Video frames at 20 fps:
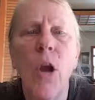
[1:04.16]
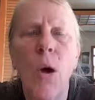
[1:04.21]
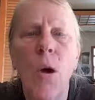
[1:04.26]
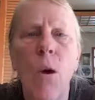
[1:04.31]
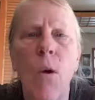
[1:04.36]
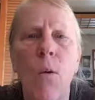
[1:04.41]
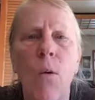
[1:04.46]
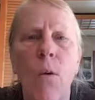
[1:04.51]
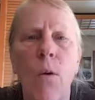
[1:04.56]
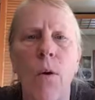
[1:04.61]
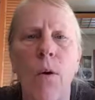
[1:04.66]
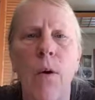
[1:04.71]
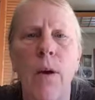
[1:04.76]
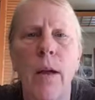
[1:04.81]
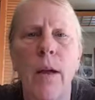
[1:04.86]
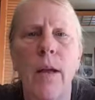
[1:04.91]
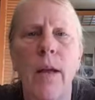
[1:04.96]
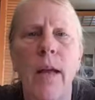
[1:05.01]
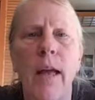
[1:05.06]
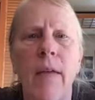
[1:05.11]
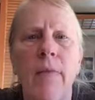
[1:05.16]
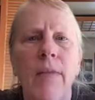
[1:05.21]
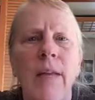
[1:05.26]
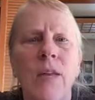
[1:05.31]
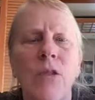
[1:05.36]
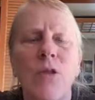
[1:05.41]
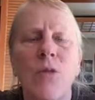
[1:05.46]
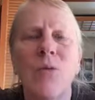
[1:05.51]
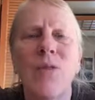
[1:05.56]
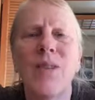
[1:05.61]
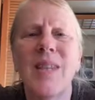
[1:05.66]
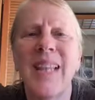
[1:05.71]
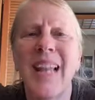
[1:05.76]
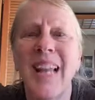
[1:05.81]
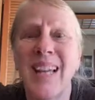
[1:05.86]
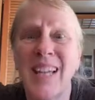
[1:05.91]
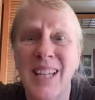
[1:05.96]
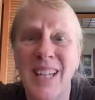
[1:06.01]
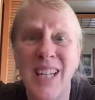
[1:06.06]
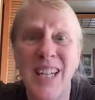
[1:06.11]
know. And these are
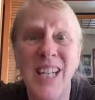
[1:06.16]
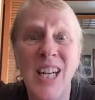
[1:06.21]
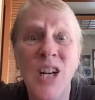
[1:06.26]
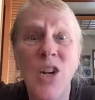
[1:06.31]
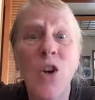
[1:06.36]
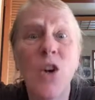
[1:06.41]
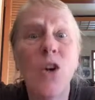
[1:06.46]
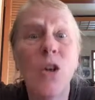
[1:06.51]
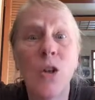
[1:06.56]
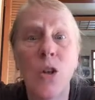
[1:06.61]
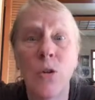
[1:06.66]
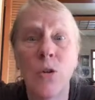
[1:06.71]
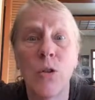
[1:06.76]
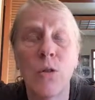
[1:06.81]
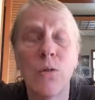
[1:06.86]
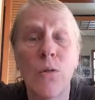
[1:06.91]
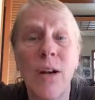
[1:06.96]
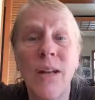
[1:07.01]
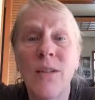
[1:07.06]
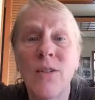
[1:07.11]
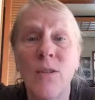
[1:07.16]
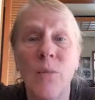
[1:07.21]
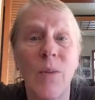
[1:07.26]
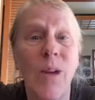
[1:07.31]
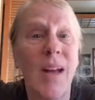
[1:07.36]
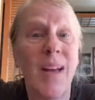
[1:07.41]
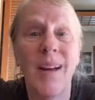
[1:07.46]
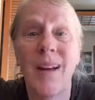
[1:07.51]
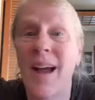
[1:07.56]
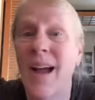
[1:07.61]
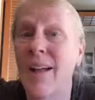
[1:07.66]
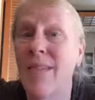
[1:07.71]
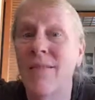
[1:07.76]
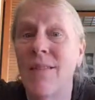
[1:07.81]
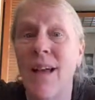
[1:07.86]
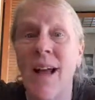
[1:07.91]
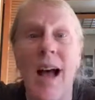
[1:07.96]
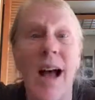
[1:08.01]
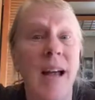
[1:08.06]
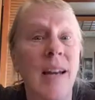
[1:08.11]
like dear close friends of mine.
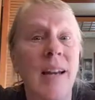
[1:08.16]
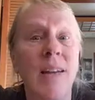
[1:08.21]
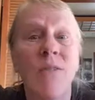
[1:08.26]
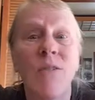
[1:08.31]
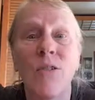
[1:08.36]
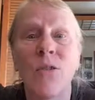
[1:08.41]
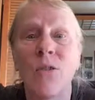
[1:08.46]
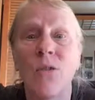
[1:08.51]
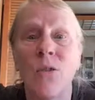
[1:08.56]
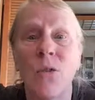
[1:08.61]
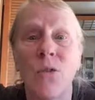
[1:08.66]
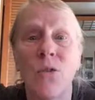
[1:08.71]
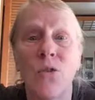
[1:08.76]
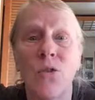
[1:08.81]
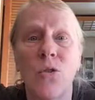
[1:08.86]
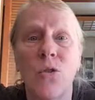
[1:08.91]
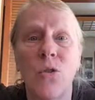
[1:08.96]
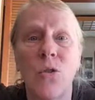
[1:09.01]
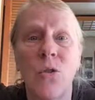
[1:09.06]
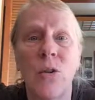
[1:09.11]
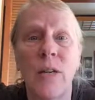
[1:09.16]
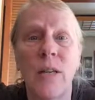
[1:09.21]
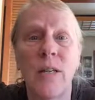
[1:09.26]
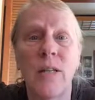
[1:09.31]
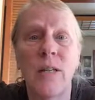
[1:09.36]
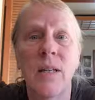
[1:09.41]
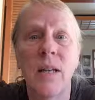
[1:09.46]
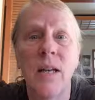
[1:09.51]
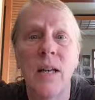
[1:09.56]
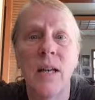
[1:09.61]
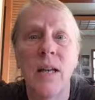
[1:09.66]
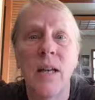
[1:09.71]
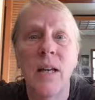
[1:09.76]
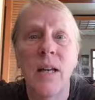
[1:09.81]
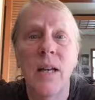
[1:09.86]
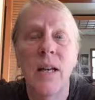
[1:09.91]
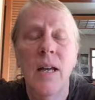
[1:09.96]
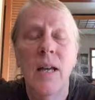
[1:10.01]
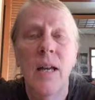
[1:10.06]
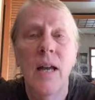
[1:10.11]
I never knew those stories.
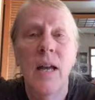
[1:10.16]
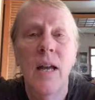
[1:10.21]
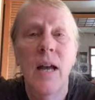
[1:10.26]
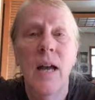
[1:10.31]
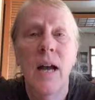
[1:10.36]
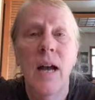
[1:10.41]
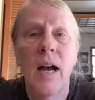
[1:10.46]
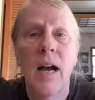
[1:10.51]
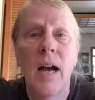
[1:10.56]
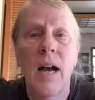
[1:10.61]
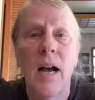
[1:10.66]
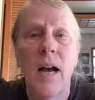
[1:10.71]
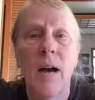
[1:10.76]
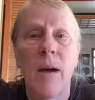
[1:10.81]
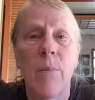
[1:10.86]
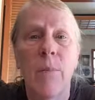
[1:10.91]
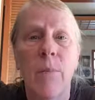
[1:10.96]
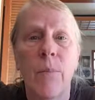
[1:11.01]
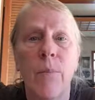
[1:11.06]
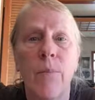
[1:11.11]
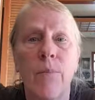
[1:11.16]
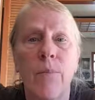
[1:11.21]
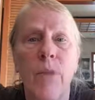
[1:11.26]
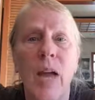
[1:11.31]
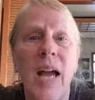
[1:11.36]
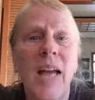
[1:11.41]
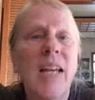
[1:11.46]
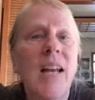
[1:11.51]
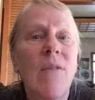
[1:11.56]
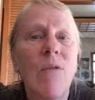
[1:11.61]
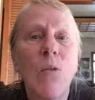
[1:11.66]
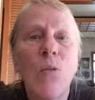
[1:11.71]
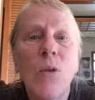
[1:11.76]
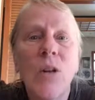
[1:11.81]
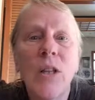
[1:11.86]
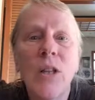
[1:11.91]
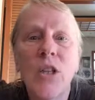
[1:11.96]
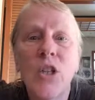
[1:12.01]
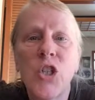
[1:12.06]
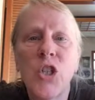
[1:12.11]
I never
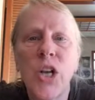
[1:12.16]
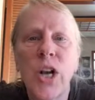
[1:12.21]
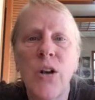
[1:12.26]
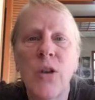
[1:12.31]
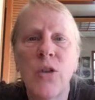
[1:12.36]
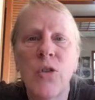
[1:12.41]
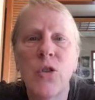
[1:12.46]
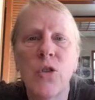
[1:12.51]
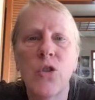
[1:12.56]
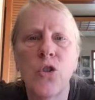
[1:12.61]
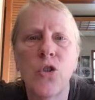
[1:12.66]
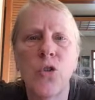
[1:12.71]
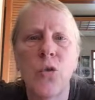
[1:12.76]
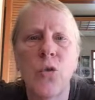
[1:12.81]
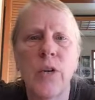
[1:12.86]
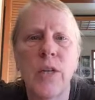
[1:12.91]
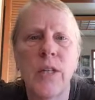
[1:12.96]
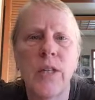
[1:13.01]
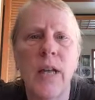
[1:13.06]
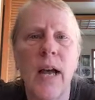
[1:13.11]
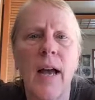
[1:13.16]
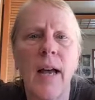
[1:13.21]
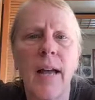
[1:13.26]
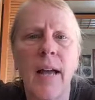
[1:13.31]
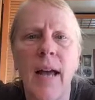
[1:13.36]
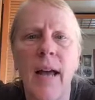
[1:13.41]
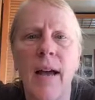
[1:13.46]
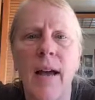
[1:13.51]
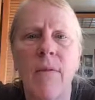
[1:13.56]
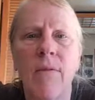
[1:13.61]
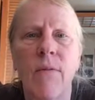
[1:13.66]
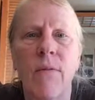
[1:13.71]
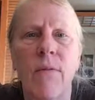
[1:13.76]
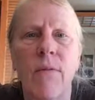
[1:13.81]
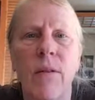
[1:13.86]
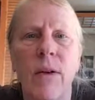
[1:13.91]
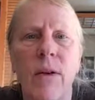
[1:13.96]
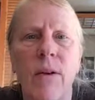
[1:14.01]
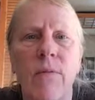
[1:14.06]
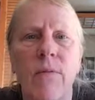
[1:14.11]
really shared the stories I have
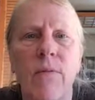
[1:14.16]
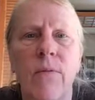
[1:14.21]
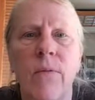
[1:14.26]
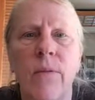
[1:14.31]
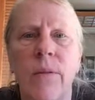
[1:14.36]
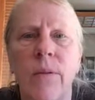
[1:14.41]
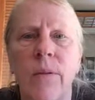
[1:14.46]
of,